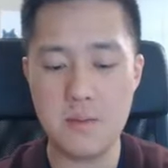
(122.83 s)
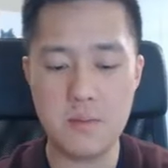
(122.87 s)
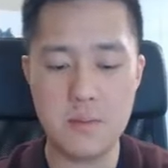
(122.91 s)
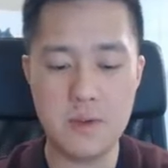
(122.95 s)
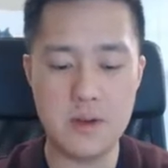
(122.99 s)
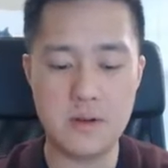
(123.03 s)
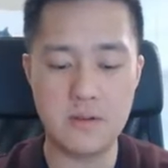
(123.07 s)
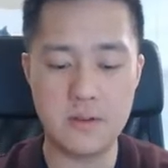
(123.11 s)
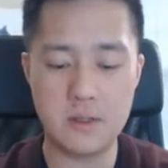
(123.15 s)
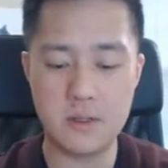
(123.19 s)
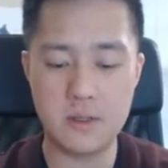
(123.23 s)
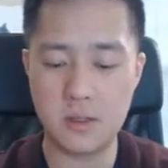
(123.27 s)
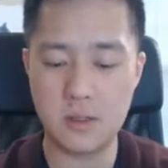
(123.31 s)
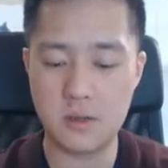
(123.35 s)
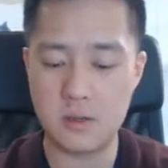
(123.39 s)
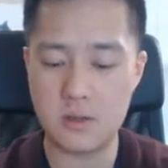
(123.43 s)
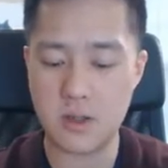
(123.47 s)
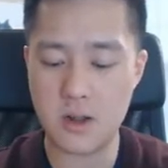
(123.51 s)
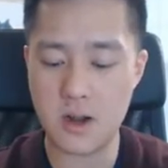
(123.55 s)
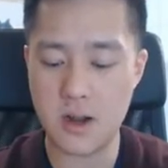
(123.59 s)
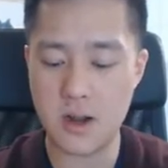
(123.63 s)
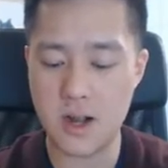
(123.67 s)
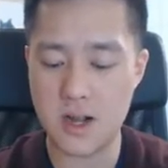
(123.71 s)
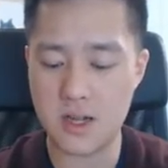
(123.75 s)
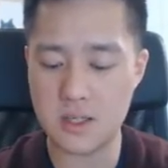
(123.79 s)
bit of a slow
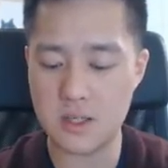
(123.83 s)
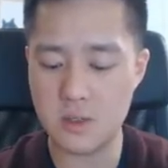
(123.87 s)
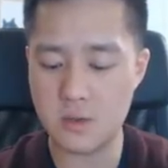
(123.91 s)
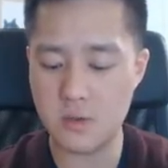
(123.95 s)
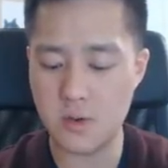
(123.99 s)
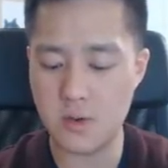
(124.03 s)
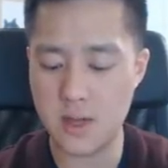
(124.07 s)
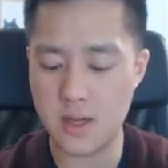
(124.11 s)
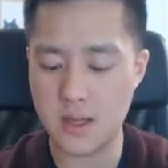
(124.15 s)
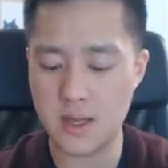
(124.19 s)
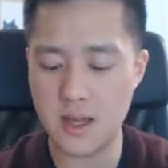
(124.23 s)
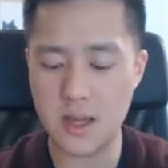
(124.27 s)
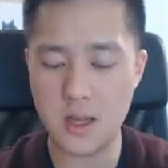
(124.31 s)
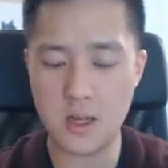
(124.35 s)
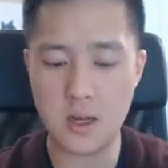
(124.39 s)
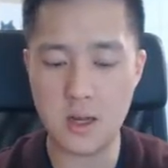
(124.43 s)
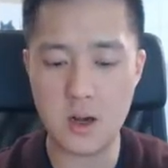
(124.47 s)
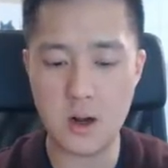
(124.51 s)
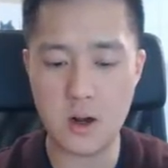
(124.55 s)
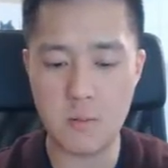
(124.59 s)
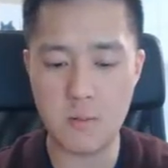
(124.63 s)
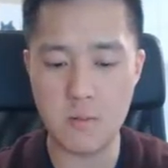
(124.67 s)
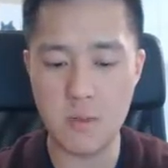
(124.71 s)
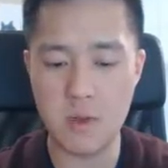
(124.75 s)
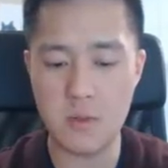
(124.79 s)
start. Onto a
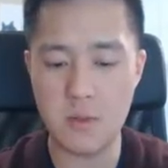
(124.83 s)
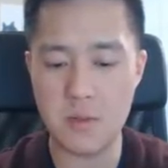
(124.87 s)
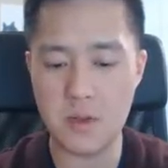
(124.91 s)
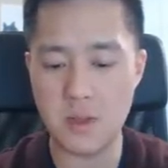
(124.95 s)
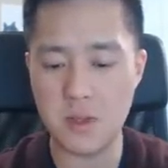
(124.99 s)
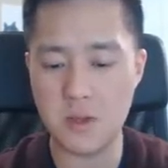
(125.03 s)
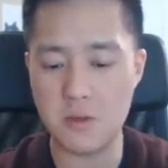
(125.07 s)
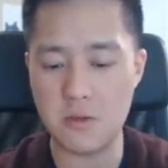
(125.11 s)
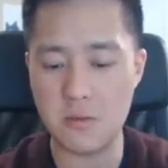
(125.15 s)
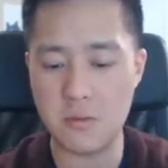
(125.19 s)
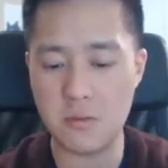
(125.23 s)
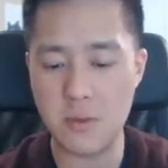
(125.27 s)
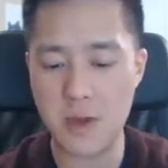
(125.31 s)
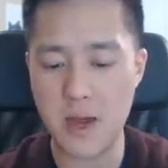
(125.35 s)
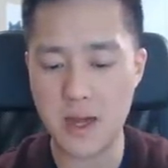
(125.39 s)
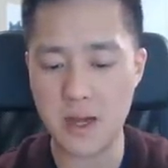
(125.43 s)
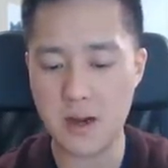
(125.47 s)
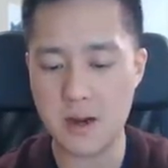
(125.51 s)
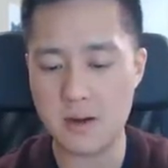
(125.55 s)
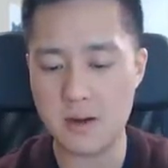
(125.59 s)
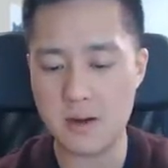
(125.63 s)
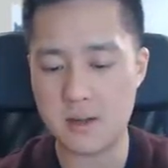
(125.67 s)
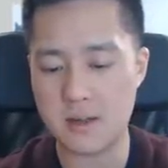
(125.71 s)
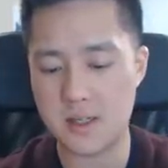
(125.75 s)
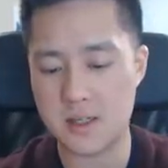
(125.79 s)
Gengar Mimikyu pack art.